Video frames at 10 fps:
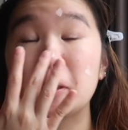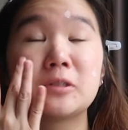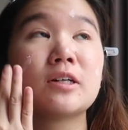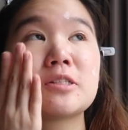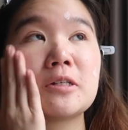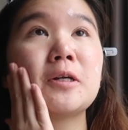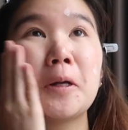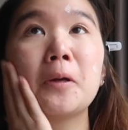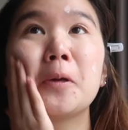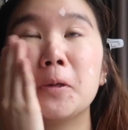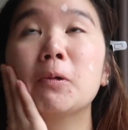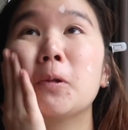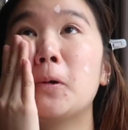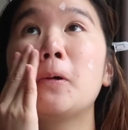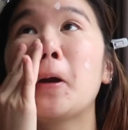dresser,
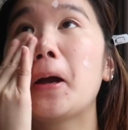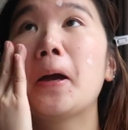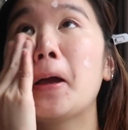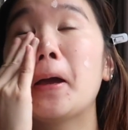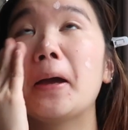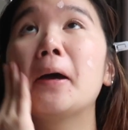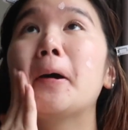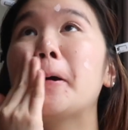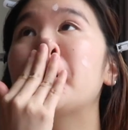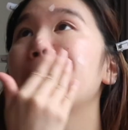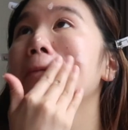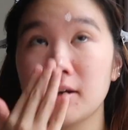Yolong, and